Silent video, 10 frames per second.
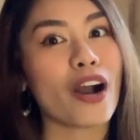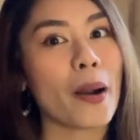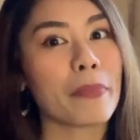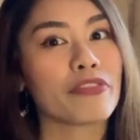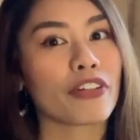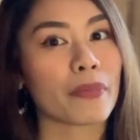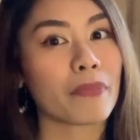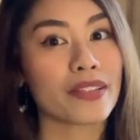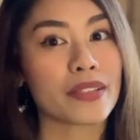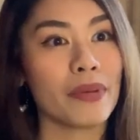up for
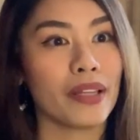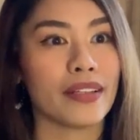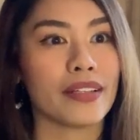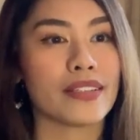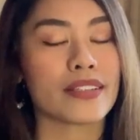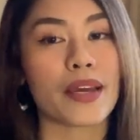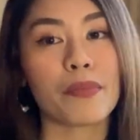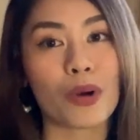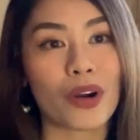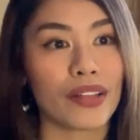possibilities
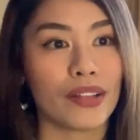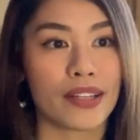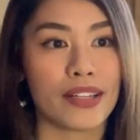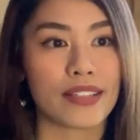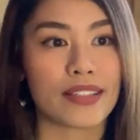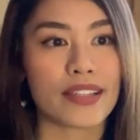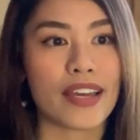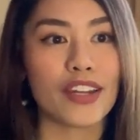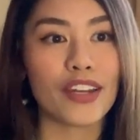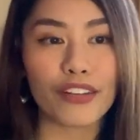and more learnings.
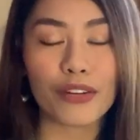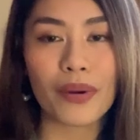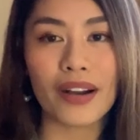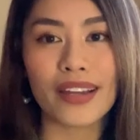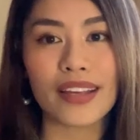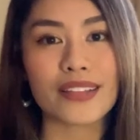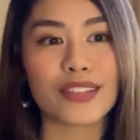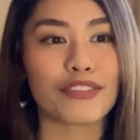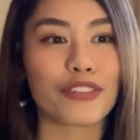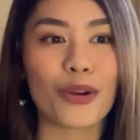And another one
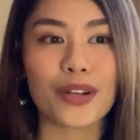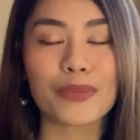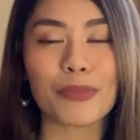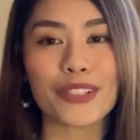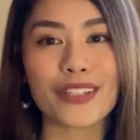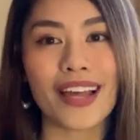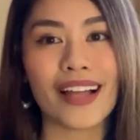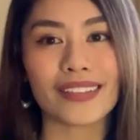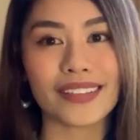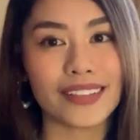is, of course,
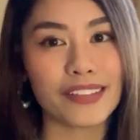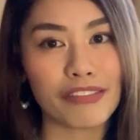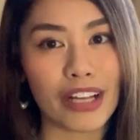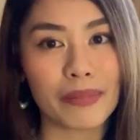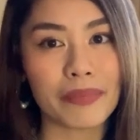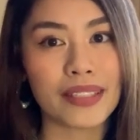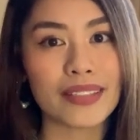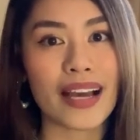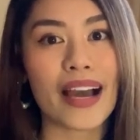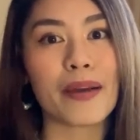personality
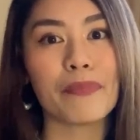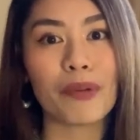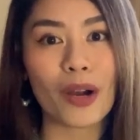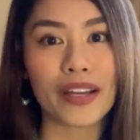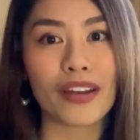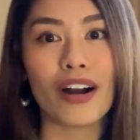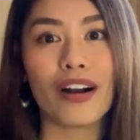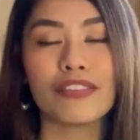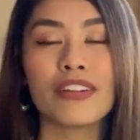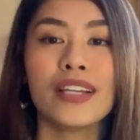development. I am part
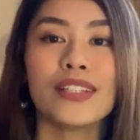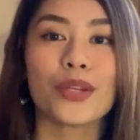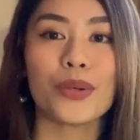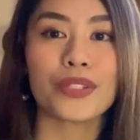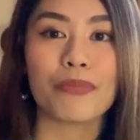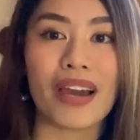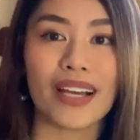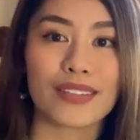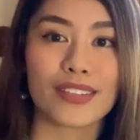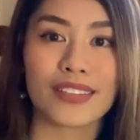of
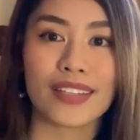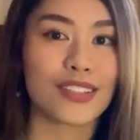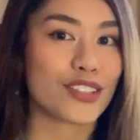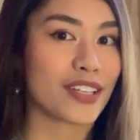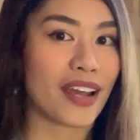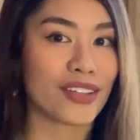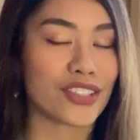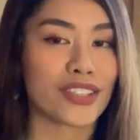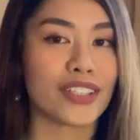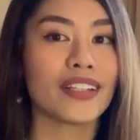Toastmasters
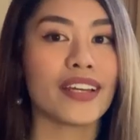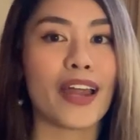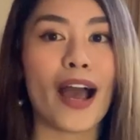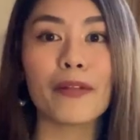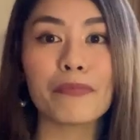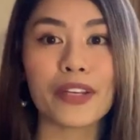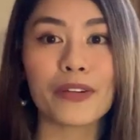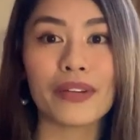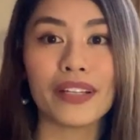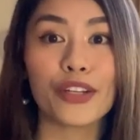International. It helped
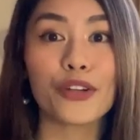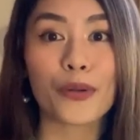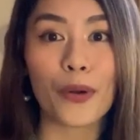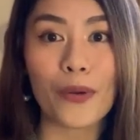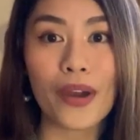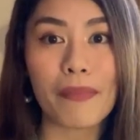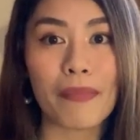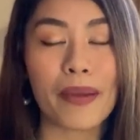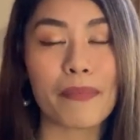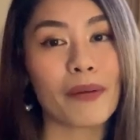me really grow
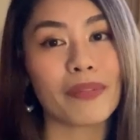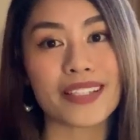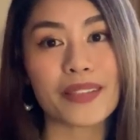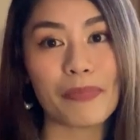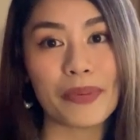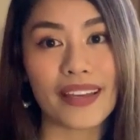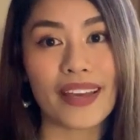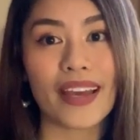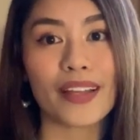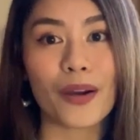in my public
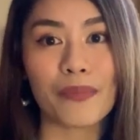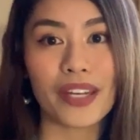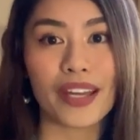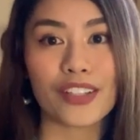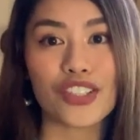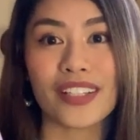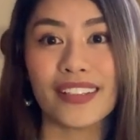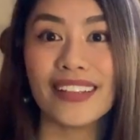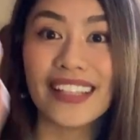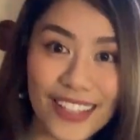speaking and communication
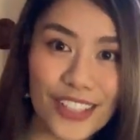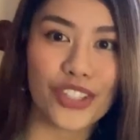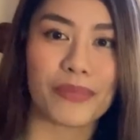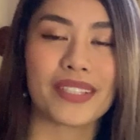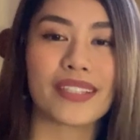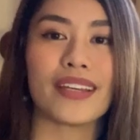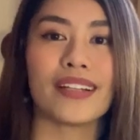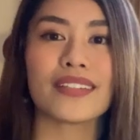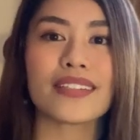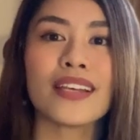and leadership
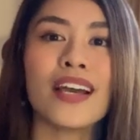skills.